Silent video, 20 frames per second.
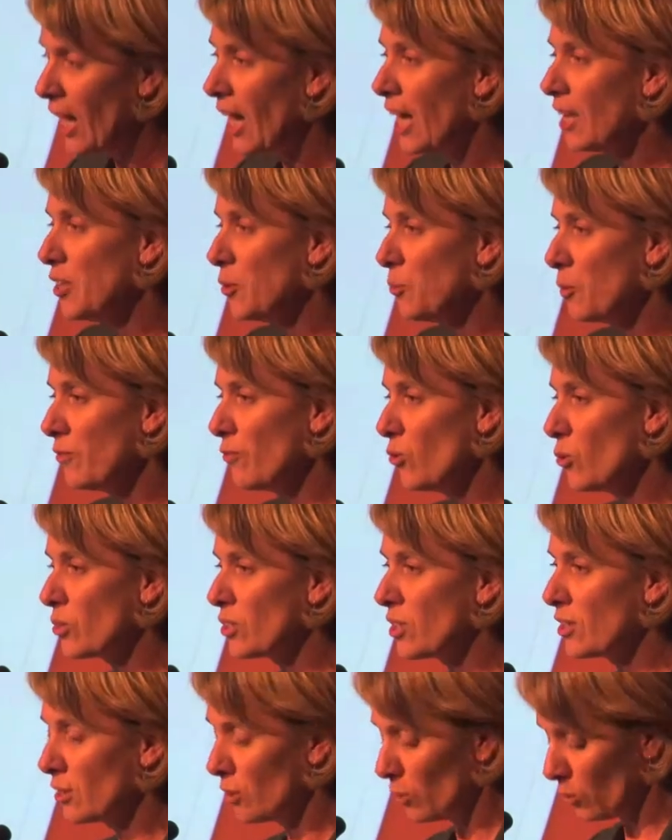And then we've
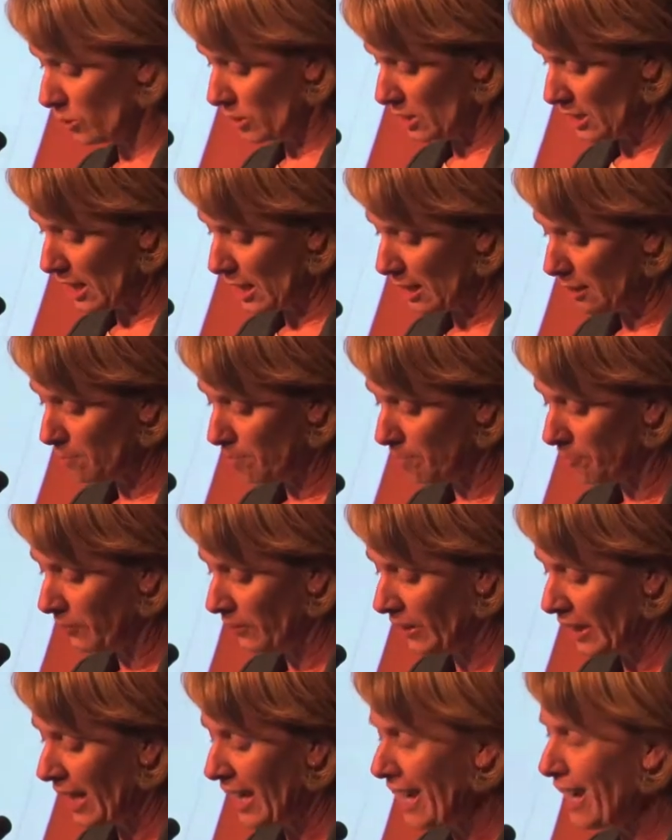also looked at
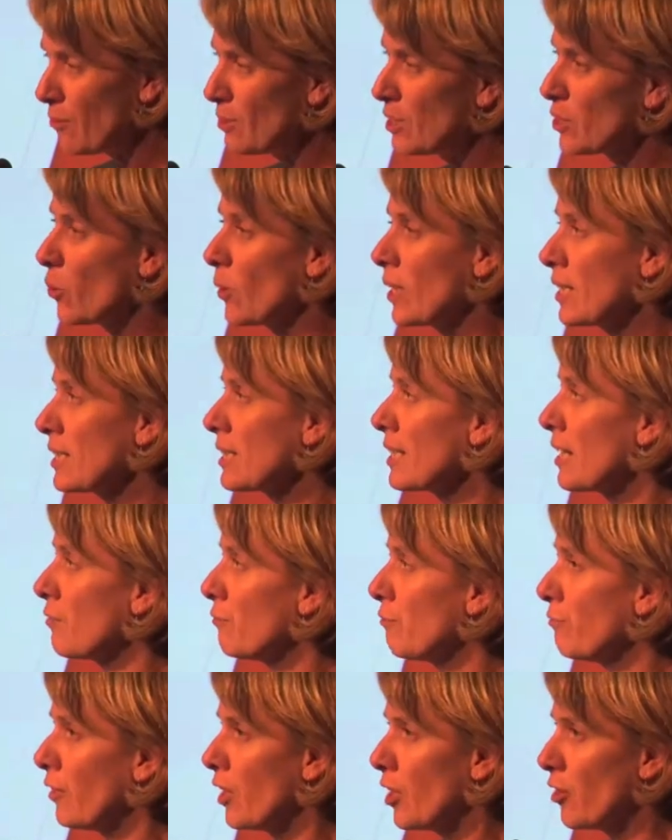how is Queensland
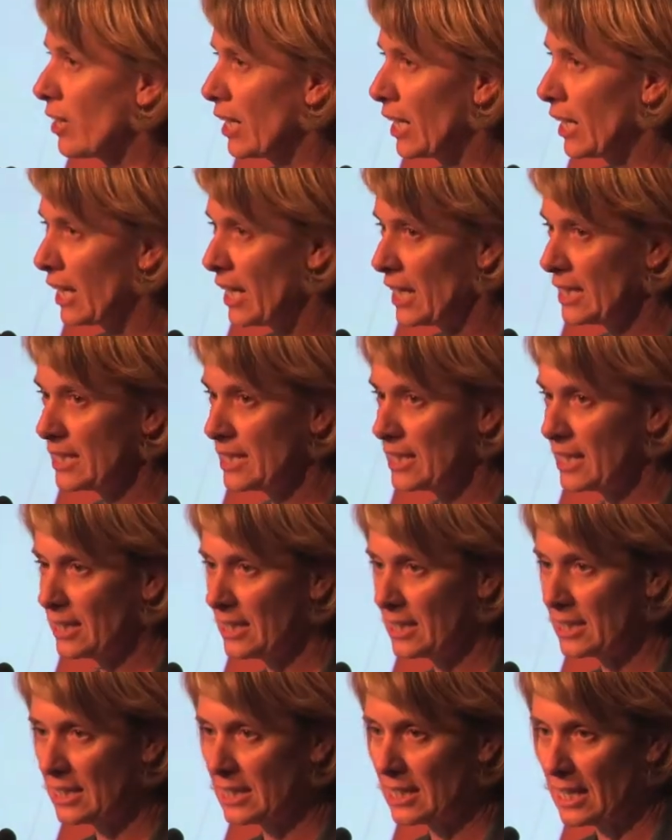faring against
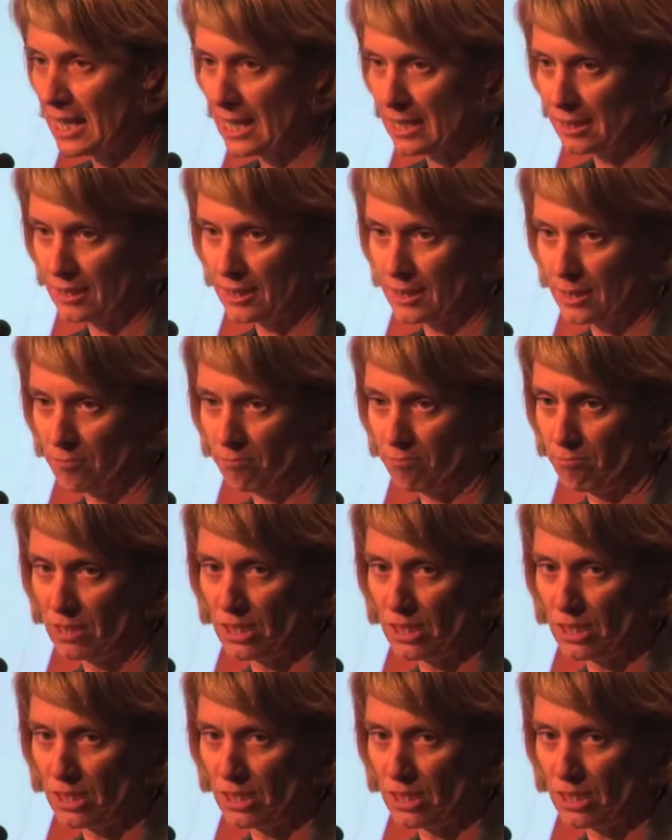other states?